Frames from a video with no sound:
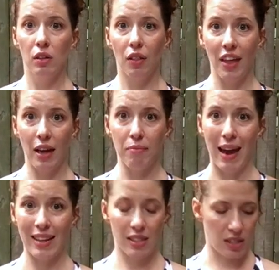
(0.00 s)
than
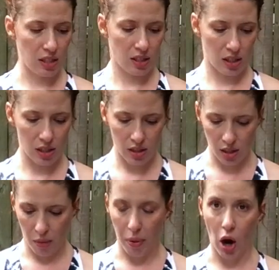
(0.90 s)
mat's
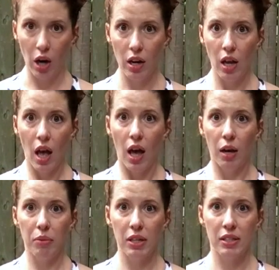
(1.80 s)
distance apart,
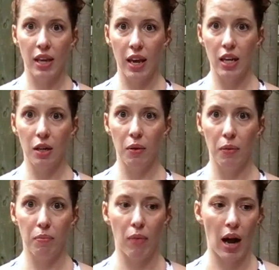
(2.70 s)
and I'm going to take
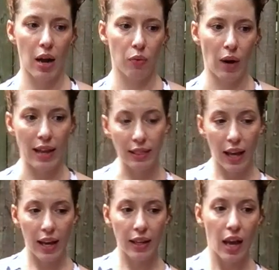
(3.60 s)
my right
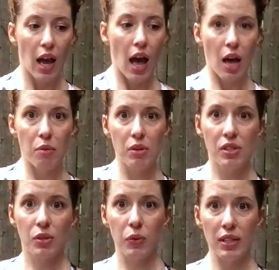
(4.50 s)
leg and I'm going
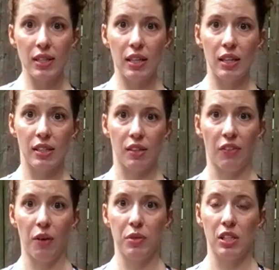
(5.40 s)
to squeeze it in as
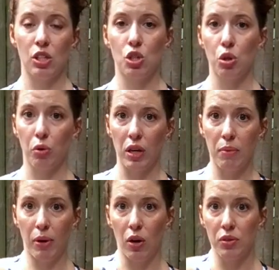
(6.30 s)
if I was in
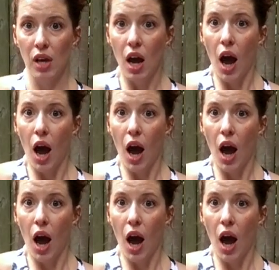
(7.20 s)
tree pose.